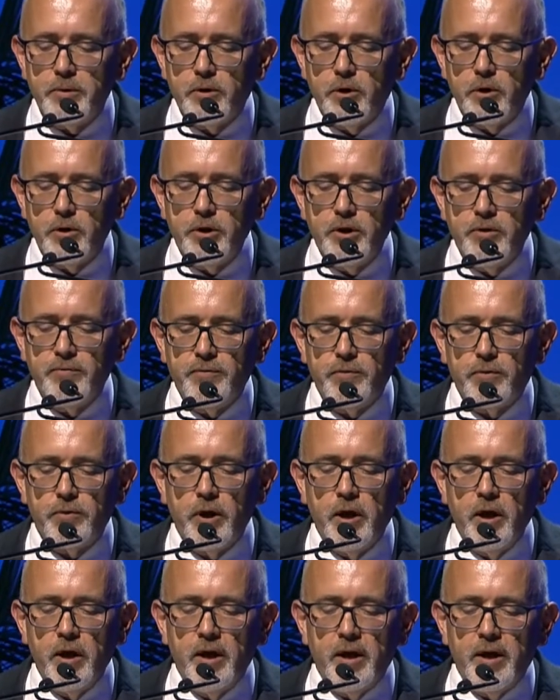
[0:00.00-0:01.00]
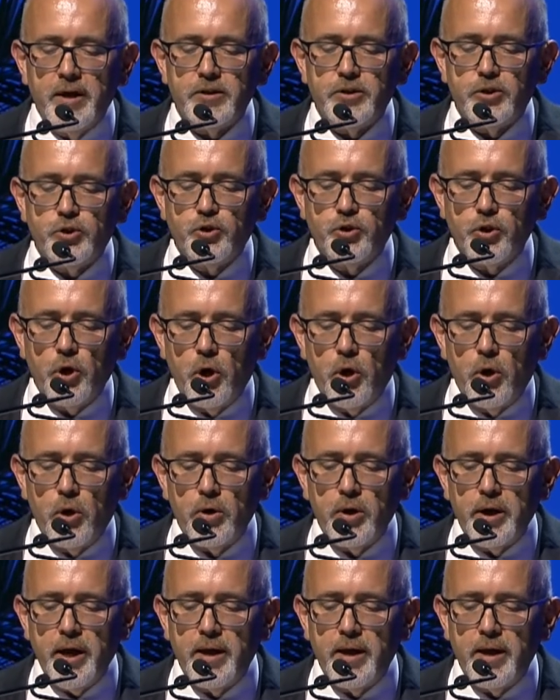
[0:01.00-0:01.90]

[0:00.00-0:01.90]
calling for a strong